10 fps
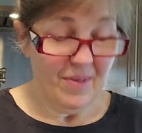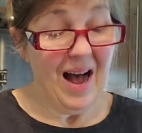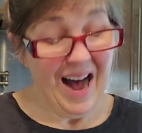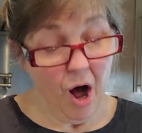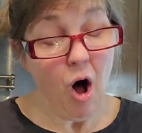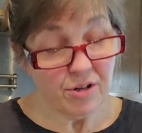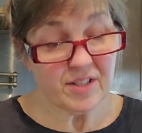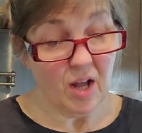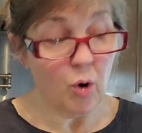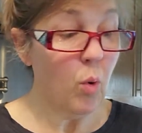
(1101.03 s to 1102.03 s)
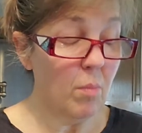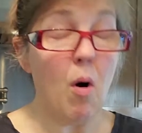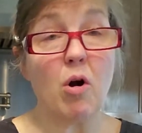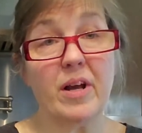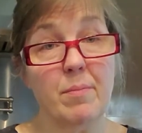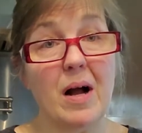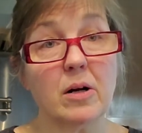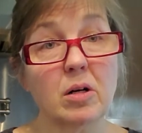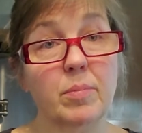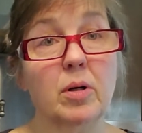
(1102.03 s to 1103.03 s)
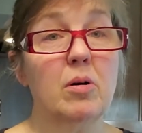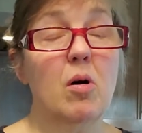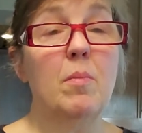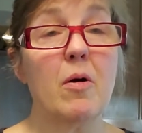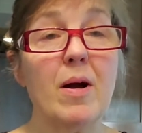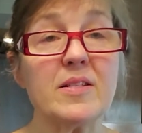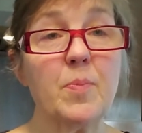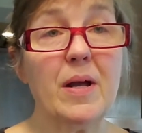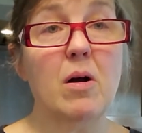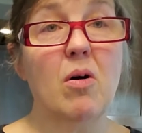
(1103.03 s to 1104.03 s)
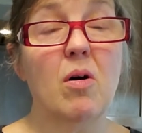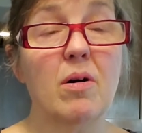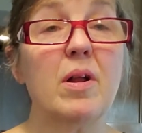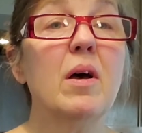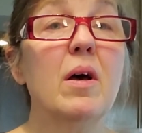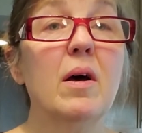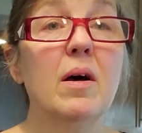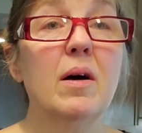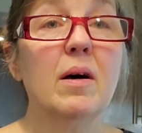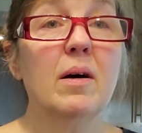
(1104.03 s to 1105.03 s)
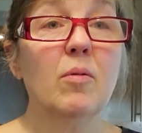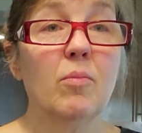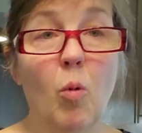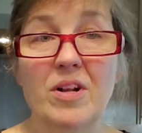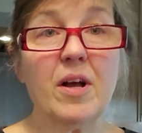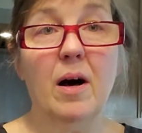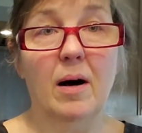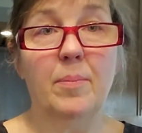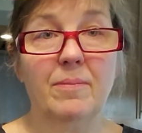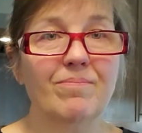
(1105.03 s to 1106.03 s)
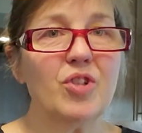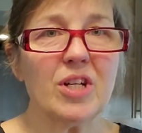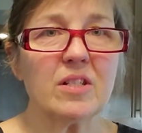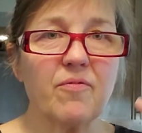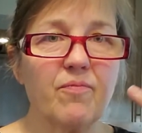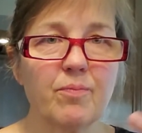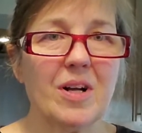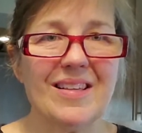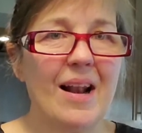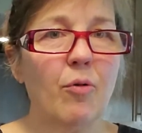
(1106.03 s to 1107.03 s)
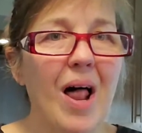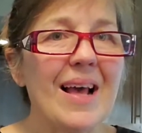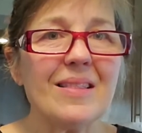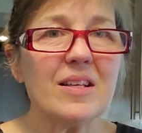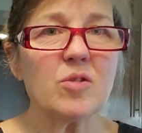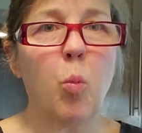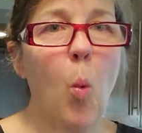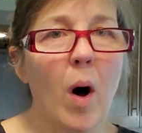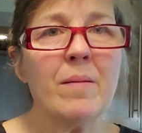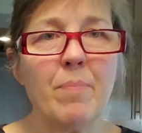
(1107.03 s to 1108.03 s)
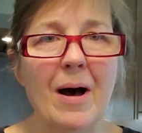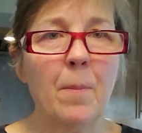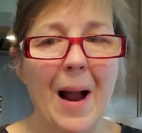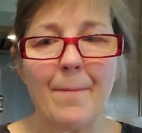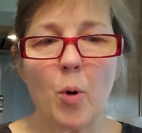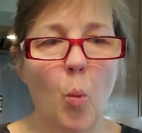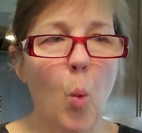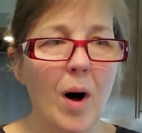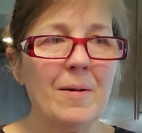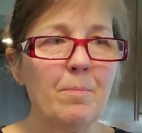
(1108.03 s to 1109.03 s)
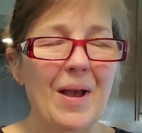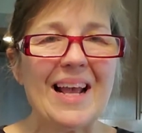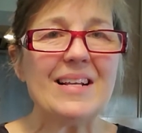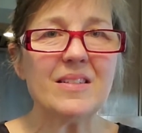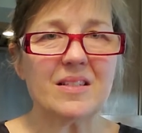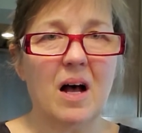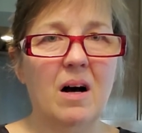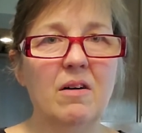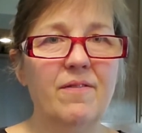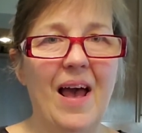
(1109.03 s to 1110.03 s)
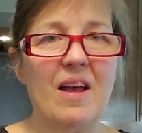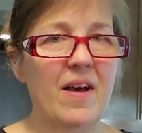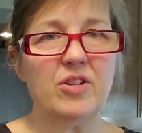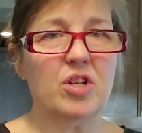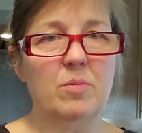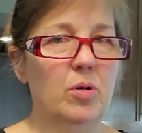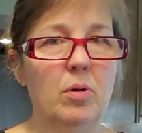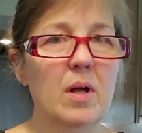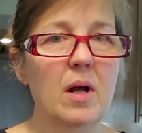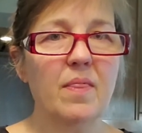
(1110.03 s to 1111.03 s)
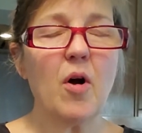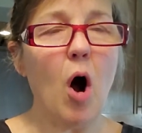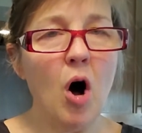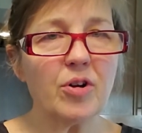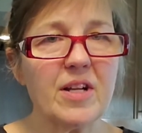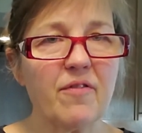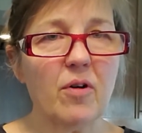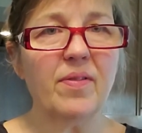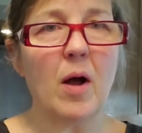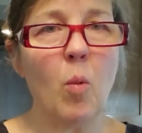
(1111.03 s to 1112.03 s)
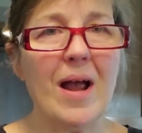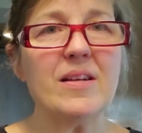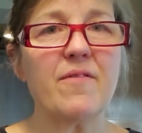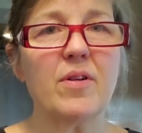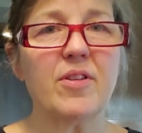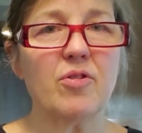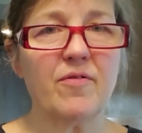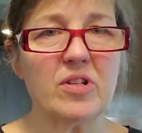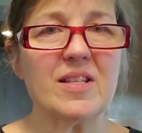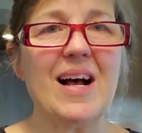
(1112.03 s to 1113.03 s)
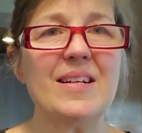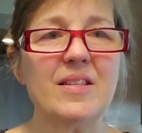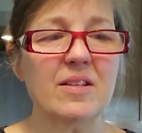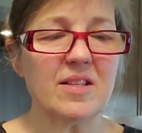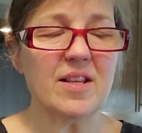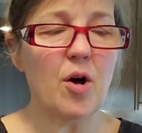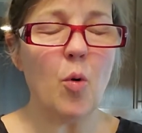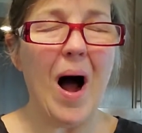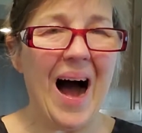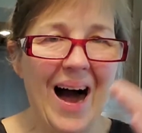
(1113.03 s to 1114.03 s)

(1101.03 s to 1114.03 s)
I also will mark in my cookbook or on my recipe card 1 cup, just because I don't like this 1 bell pepper, 1 piece of a vegetable. They're all different. They weigh different. They're different sizes. So